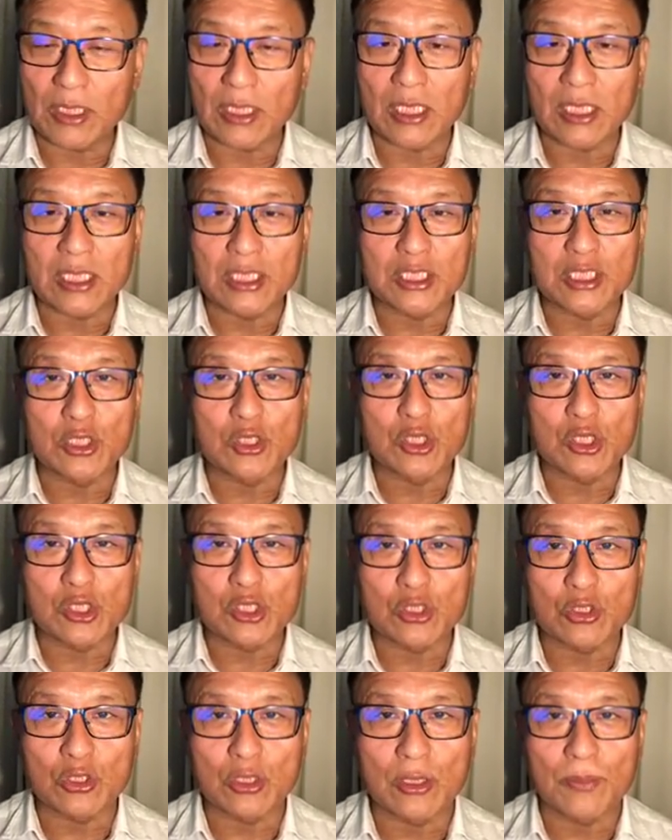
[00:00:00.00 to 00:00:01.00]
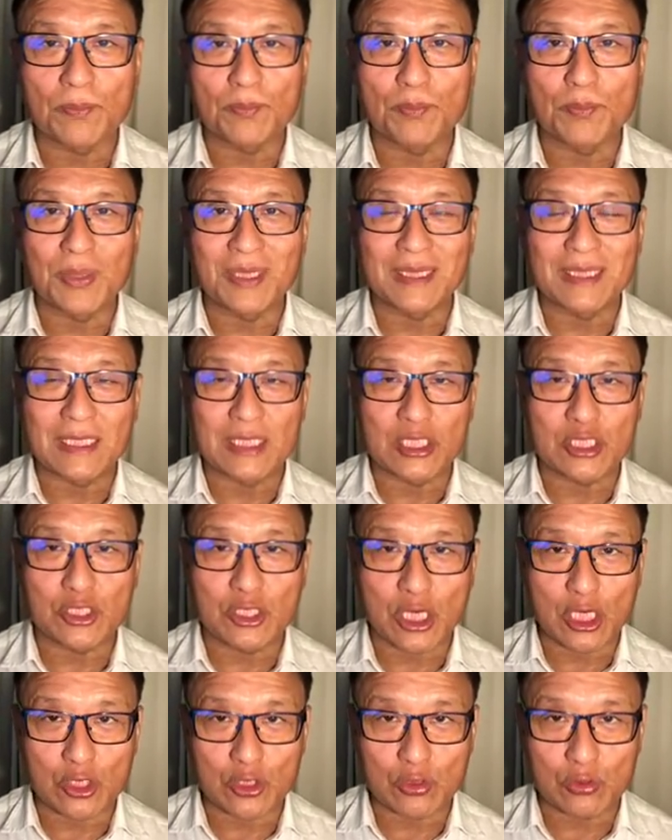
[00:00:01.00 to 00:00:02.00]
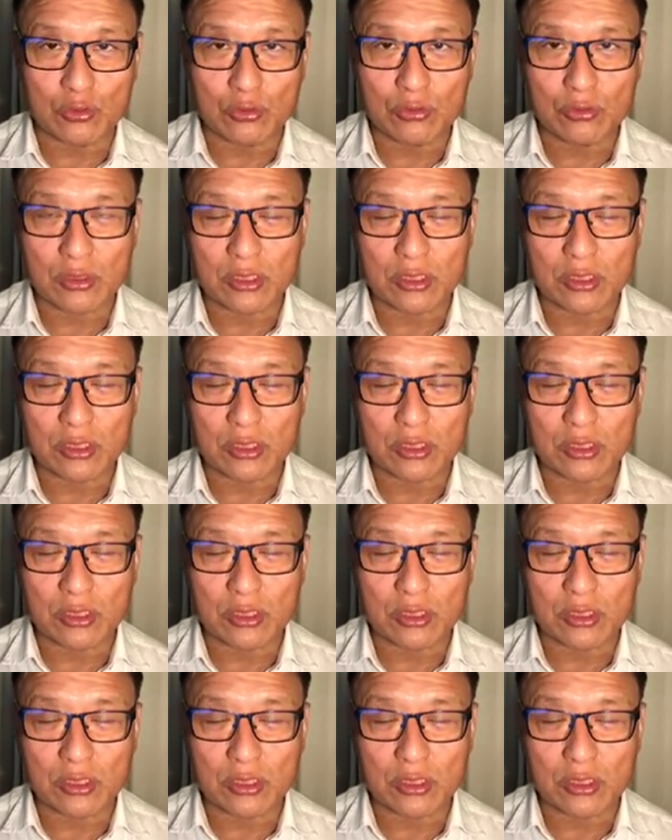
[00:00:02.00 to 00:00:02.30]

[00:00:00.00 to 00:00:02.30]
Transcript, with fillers: continuation of Pith instruction.